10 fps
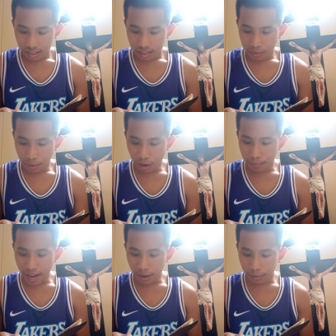They walked
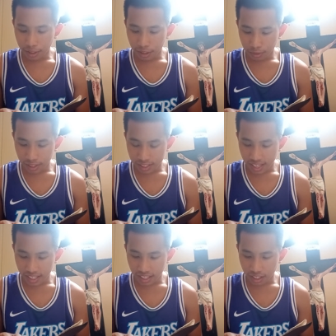backward into the
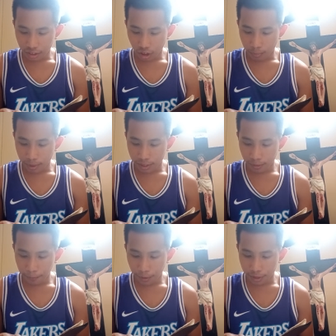tent and covered their
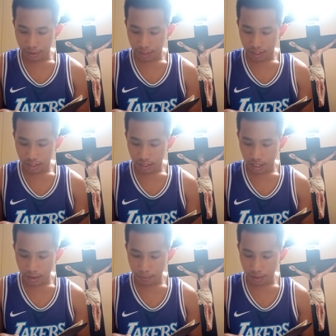father,
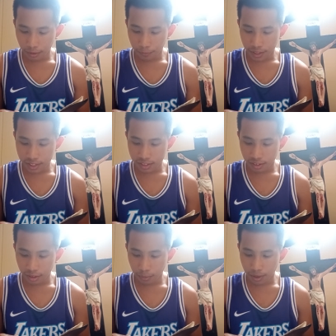keeping their faces
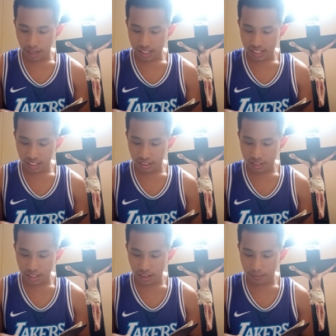turned away as not to
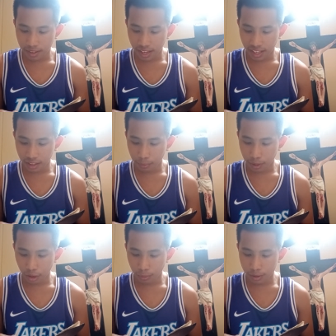see him naked.
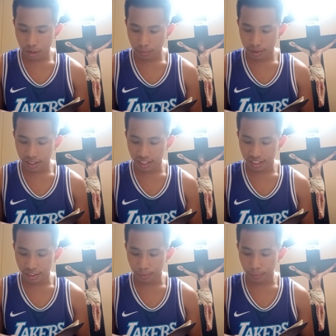When Noah saw that and learned